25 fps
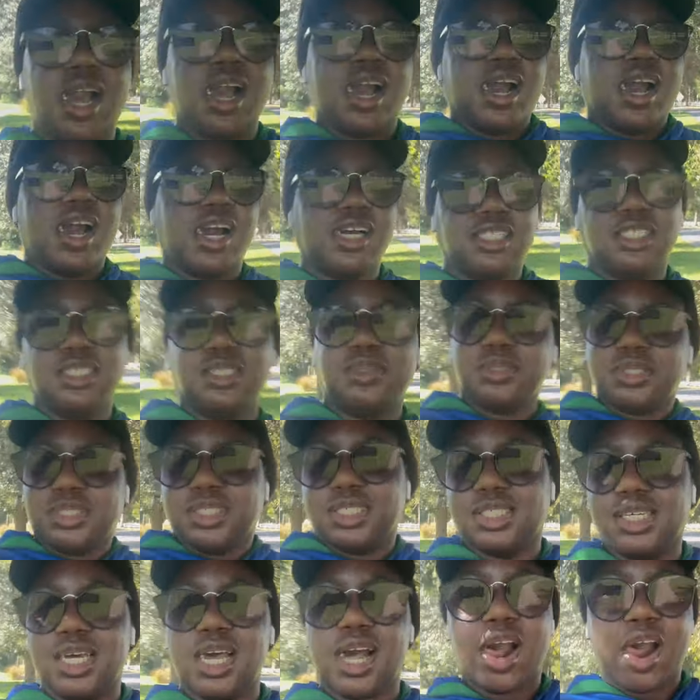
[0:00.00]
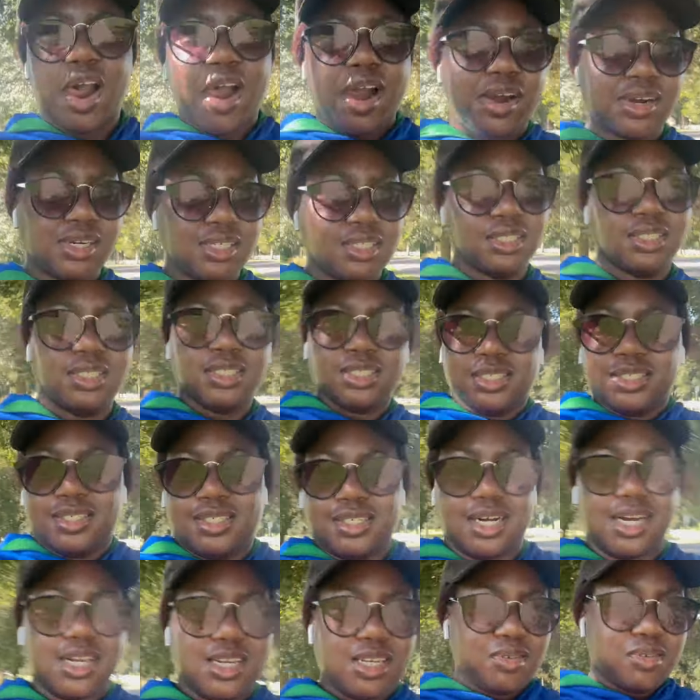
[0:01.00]
I just want to,
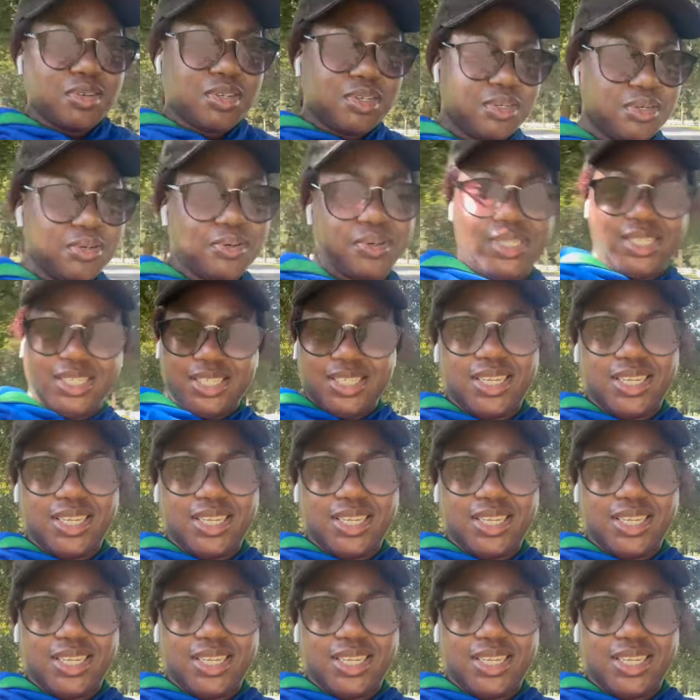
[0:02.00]
I just want to do it.